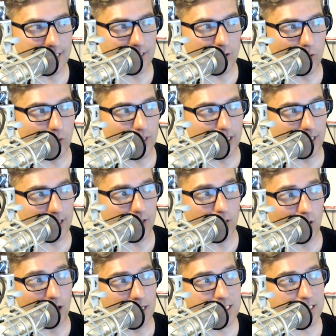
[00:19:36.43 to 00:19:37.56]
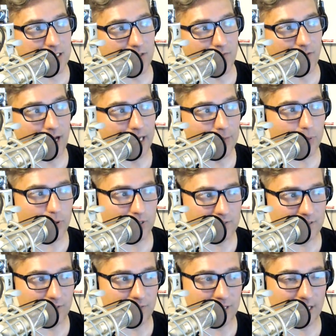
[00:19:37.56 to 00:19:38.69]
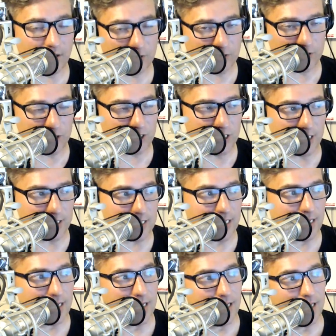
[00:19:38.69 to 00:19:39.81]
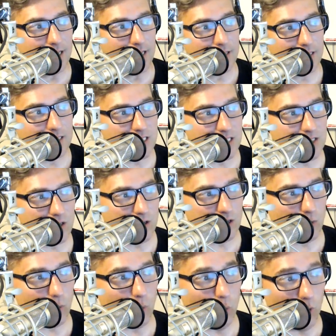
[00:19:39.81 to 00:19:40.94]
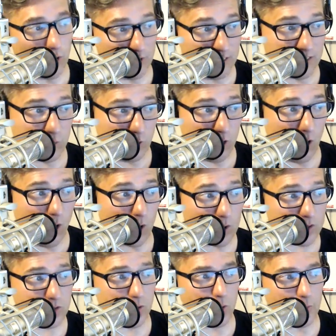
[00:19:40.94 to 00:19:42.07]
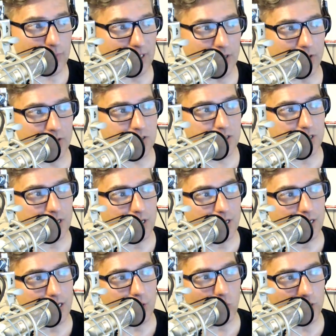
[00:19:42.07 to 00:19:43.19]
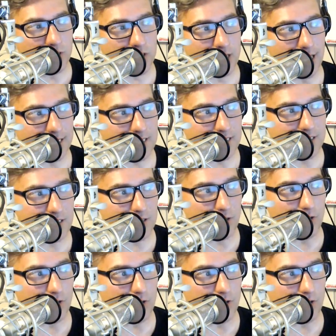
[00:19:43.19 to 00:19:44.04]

don't get lost in the fine print of the character sheet. This one also appears in one shot since there